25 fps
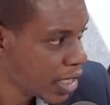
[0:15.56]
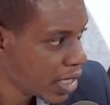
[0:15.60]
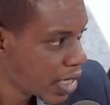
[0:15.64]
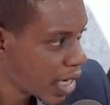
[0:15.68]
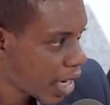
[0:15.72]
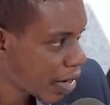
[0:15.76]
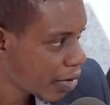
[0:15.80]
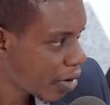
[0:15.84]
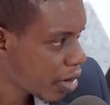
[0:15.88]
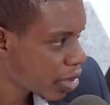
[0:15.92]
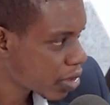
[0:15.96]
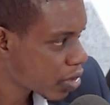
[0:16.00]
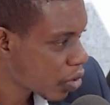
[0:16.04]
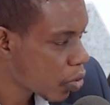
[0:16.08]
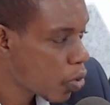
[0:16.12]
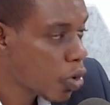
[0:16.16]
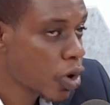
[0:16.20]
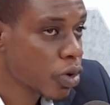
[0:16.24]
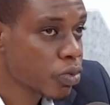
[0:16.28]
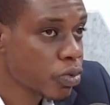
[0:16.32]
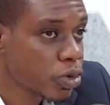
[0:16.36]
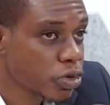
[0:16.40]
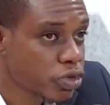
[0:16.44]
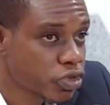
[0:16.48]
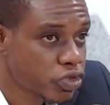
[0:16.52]
around the
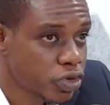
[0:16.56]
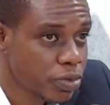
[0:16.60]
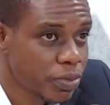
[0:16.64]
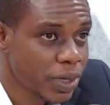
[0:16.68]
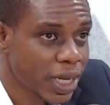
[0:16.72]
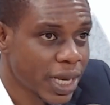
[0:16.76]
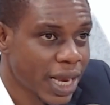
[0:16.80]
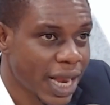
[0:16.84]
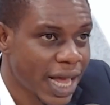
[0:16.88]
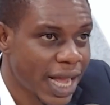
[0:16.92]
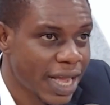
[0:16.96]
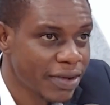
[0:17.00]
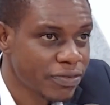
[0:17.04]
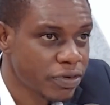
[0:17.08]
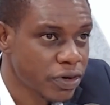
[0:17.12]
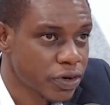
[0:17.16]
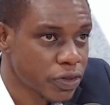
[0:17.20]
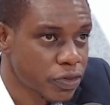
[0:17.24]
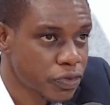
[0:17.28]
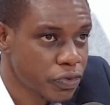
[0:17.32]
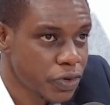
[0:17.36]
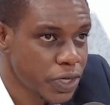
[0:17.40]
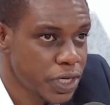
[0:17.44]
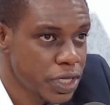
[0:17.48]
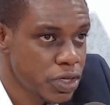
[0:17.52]
world. We're streaming live on
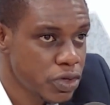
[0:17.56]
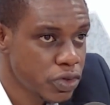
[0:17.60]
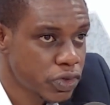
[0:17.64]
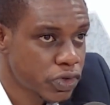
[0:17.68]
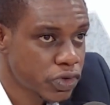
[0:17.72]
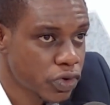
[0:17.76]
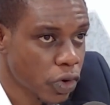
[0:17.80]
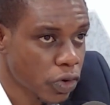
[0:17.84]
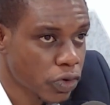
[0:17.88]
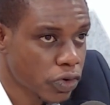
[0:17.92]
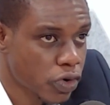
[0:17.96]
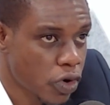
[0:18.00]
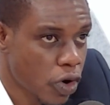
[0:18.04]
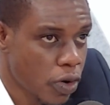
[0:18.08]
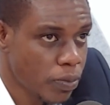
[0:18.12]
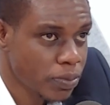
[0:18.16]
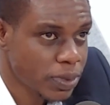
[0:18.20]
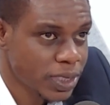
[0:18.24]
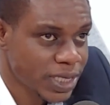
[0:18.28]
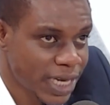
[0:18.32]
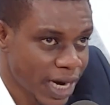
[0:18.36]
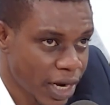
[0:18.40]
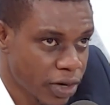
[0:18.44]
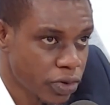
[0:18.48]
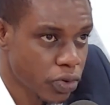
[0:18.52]

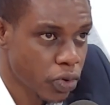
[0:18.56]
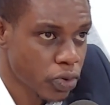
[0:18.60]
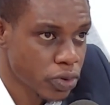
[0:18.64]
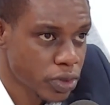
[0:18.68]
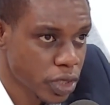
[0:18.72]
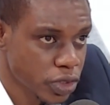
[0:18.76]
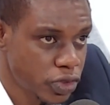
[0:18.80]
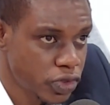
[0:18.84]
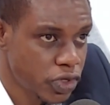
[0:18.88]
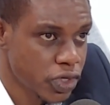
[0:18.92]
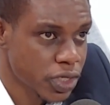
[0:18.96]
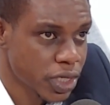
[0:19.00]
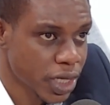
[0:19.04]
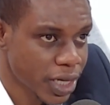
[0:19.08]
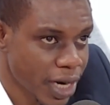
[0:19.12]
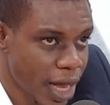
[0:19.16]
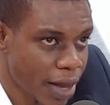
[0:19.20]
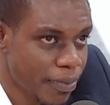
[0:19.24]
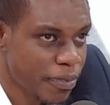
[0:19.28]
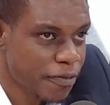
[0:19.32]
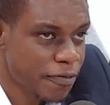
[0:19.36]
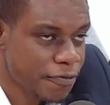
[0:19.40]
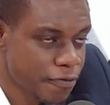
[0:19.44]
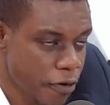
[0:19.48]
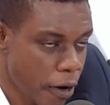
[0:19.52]
3news.com. Download the TuneIn
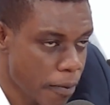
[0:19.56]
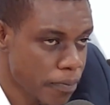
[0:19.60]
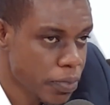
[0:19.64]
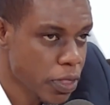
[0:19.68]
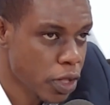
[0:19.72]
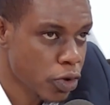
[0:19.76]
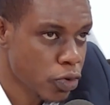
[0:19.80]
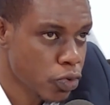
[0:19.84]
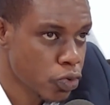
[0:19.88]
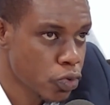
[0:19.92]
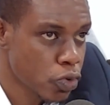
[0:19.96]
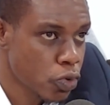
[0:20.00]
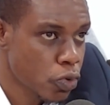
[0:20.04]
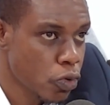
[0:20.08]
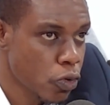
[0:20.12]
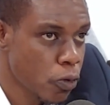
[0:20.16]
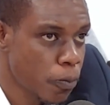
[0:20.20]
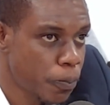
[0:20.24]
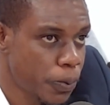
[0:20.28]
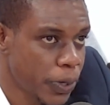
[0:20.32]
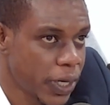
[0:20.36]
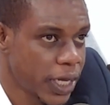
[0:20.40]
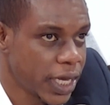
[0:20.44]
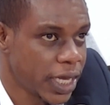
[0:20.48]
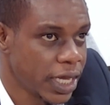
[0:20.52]
app from the Google
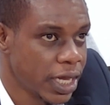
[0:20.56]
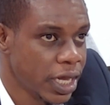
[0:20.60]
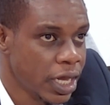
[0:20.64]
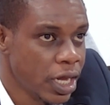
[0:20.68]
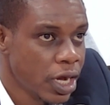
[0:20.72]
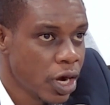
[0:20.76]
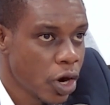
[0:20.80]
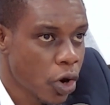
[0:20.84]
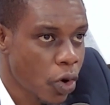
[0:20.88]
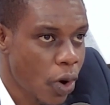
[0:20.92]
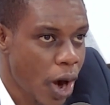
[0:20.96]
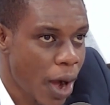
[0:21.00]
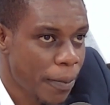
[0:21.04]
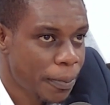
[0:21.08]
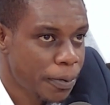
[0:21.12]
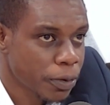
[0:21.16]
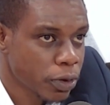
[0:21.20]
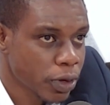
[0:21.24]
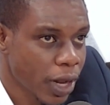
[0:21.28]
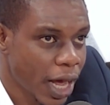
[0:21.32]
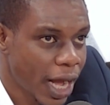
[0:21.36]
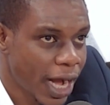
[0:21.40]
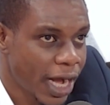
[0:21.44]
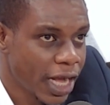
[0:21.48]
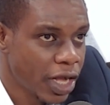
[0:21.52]
Play or
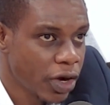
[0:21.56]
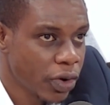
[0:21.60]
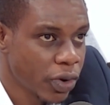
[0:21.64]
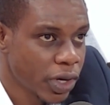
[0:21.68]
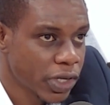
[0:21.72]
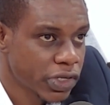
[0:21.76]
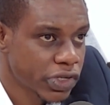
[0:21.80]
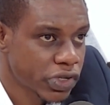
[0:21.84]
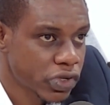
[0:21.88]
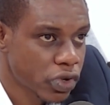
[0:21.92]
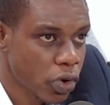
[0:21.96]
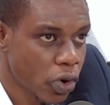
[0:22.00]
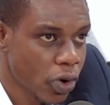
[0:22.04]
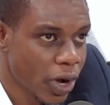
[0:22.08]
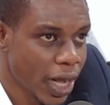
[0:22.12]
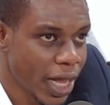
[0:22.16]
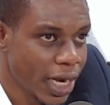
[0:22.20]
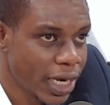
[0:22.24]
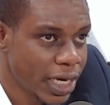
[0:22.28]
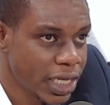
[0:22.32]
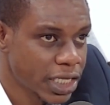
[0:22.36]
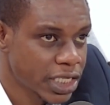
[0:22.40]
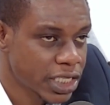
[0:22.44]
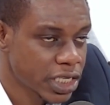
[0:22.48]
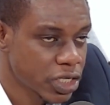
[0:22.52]
Apple iOS store
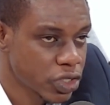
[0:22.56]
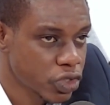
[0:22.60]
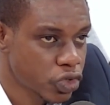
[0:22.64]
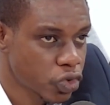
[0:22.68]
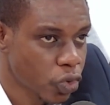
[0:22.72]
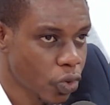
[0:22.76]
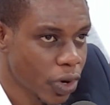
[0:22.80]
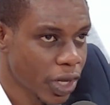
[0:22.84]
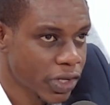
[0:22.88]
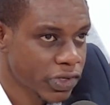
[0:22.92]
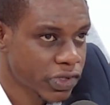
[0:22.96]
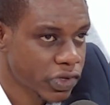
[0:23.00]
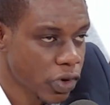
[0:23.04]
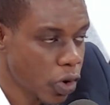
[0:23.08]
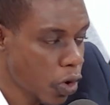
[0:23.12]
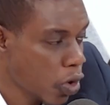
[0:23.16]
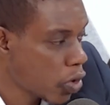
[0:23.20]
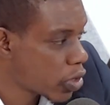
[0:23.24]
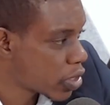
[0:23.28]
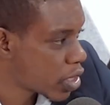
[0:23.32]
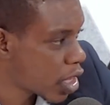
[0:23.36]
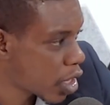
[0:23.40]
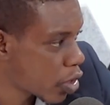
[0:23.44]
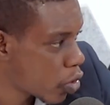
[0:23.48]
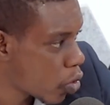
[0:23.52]
and listen to us
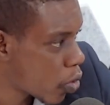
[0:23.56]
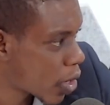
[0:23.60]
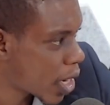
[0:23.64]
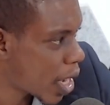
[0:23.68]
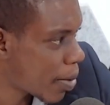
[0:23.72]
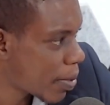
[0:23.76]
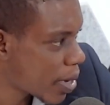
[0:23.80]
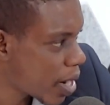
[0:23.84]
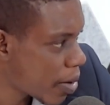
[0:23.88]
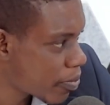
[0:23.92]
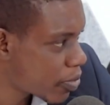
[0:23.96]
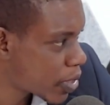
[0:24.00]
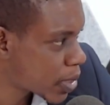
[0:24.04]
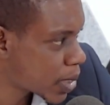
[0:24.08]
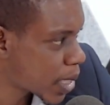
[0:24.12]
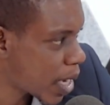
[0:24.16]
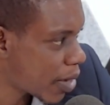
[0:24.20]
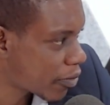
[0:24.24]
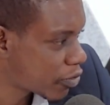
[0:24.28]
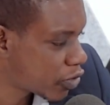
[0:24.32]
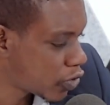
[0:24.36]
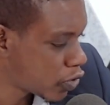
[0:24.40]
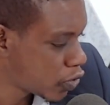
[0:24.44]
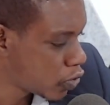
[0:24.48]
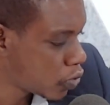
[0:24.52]
on the go. Coming up this
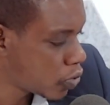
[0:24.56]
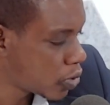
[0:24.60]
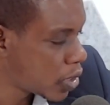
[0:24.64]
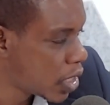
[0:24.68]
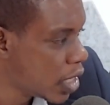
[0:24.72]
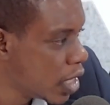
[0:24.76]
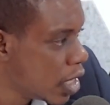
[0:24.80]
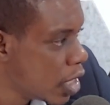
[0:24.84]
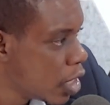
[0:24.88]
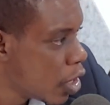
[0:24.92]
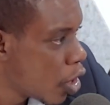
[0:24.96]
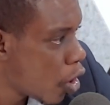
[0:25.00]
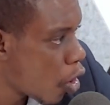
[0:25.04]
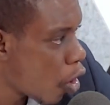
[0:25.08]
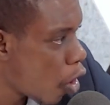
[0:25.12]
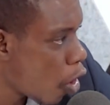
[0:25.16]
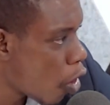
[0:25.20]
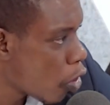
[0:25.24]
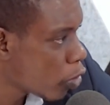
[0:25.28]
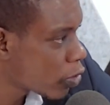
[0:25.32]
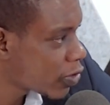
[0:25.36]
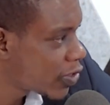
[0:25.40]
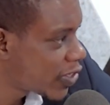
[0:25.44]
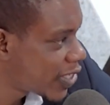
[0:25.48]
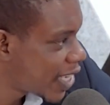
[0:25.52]
afternoon,
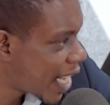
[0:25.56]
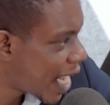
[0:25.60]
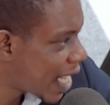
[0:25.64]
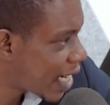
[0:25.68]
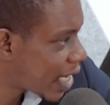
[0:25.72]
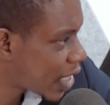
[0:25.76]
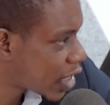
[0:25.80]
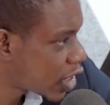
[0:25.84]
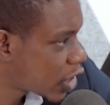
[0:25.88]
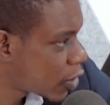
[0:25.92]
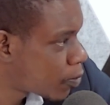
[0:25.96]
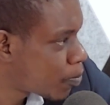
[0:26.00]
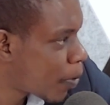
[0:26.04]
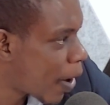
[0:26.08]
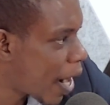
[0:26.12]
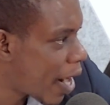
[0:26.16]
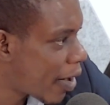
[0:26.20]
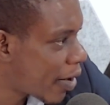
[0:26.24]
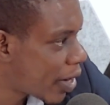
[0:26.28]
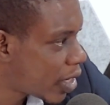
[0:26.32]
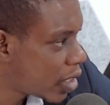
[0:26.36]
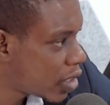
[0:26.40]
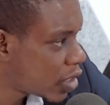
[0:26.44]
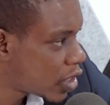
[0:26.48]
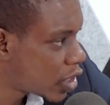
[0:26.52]
all 10
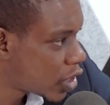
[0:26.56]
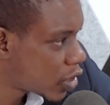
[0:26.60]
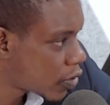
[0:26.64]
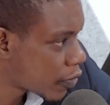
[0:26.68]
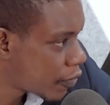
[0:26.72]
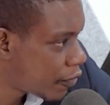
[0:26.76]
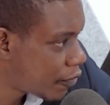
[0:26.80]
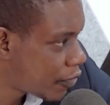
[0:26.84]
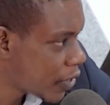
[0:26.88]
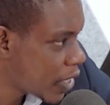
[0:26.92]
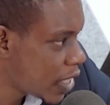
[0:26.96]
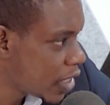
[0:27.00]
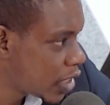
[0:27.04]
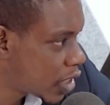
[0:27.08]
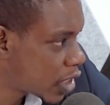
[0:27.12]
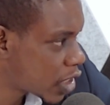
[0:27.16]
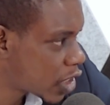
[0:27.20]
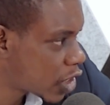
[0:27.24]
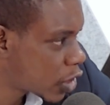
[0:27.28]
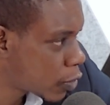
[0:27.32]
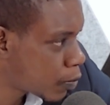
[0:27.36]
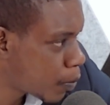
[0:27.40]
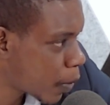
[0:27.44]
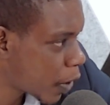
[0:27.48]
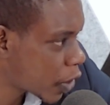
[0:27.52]
aspirants to face
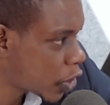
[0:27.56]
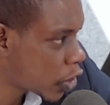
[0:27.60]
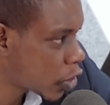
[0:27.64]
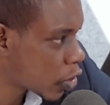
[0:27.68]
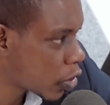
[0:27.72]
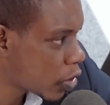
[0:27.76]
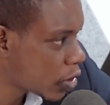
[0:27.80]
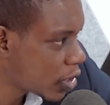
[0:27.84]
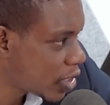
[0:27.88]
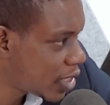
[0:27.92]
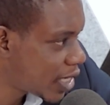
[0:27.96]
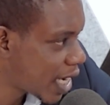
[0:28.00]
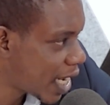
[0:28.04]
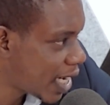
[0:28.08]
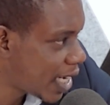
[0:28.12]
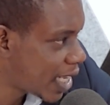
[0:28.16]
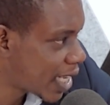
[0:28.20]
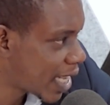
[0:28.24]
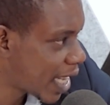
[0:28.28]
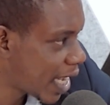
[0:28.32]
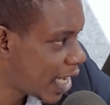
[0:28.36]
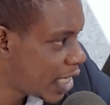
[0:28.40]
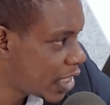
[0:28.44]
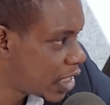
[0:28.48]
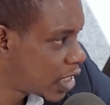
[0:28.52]
special
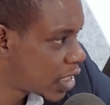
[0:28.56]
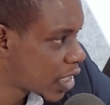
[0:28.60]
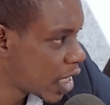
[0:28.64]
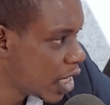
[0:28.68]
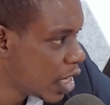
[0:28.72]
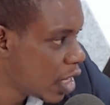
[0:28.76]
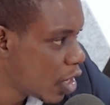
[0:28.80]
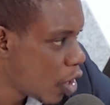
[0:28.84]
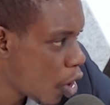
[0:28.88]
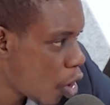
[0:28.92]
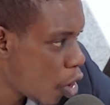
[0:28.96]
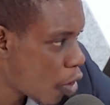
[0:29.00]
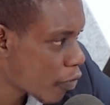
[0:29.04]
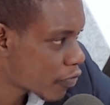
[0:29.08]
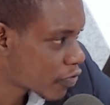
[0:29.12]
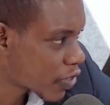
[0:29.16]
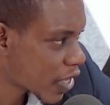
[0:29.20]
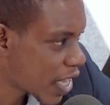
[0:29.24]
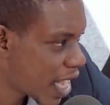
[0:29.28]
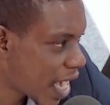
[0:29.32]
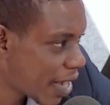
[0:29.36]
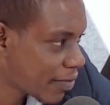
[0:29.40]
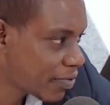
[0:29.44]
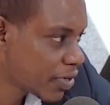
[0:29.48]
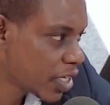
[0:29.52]
delegates of the
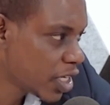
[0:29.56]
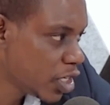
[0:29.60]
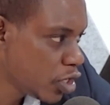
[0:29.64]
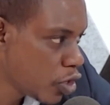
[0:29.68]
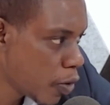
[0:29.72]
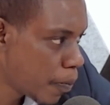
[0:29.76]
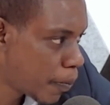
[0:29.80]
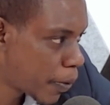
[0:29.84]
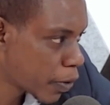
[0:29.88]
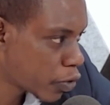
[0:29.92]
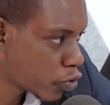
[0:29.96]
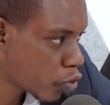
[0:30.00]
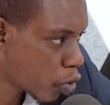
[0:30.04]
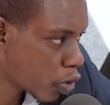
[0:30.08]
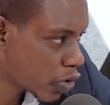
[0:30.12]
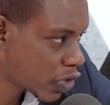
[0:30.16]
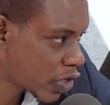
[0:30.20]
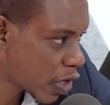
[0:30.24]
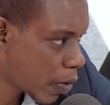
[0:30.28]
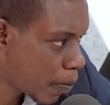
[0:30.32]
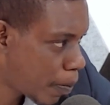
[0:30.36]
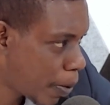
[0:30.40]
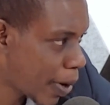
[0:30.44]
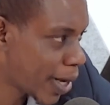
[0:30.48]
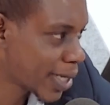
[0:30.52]
governing New
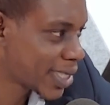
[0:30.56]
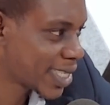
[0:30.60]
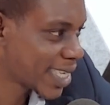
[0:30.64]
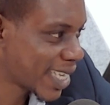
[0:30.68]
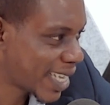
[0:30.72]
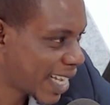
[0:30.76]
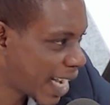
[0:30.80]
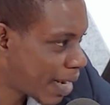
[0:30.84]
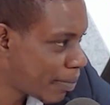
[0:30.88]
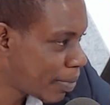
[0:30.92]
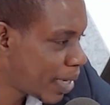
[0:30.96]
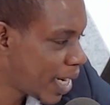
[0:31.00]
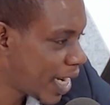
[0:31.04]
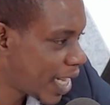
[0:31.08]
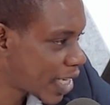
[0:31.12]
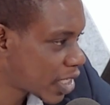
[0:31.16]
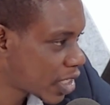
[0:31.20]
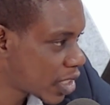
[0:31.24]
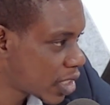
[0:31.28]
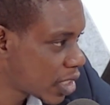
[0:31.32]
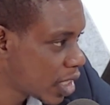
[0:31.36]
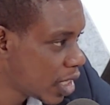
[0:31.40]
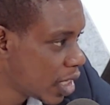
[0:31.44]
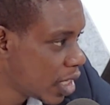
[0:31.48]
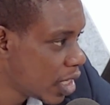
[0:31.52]
Patriotic Party come
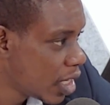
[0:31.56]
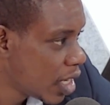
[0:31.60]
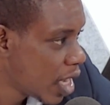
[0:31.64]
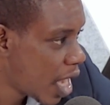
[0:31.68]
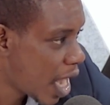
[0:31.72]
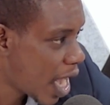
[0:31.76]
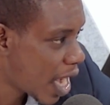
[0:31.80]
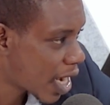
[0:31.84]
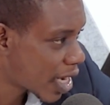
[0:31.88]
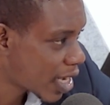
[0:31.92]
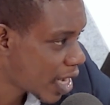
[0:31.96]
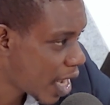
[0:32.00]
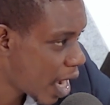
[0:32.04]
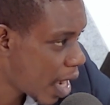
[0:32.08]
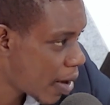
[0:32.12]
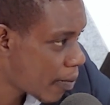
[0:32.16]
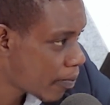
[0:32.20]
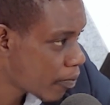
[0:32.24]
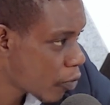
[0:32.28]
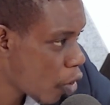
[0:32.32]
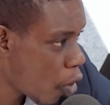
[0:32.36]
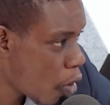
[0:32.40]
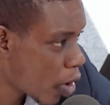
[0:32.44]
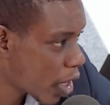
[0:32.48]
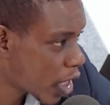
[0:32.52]

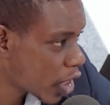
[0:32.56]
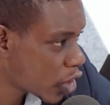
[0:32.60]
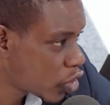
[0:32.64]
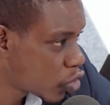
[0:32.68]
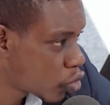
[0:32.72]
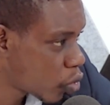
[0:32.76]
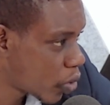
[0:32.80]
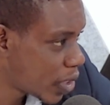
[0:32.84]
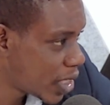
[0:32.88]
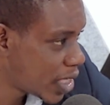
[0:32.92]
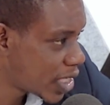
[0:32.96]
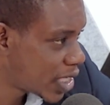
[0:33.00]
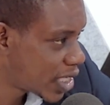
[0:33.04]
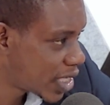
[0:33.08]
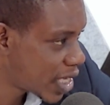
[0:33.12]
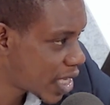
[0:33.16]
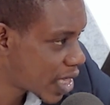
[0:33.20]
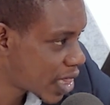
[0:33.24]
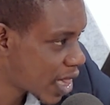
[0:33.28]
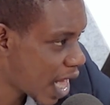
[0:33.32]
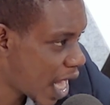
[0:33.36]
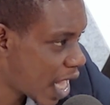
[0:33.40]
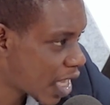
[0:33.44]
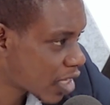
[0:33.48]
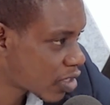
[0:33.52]
August
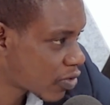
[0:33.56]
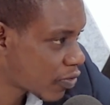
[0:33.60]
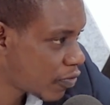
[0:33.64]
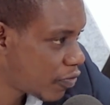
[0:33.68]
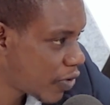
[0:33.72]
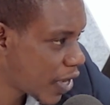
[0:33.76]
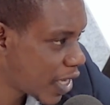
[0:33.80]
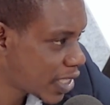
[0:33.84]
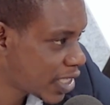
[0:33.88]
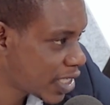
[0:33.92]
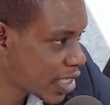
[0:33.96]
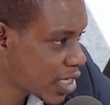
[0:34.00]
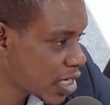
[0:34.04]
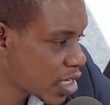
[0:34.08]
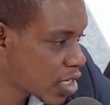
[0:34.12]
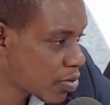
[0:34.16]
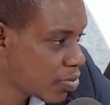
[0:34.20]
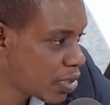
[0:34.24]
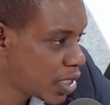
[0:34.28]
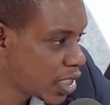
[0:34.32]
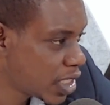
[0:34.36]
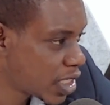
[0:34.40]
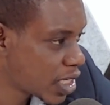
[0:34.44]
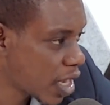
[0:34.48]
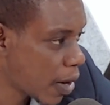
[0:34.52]
26th as vetting
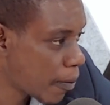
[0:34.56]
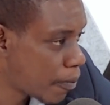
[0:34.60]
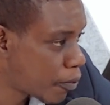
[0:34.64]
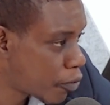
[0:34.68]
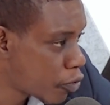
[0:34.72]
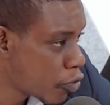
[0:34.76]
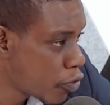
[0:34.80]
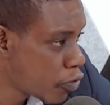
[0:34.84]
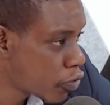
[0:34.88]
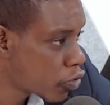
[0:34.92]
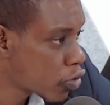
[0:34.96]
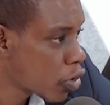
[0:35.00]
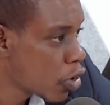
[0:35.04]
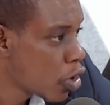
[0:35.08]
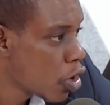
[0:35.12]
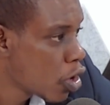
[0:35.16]
committee approves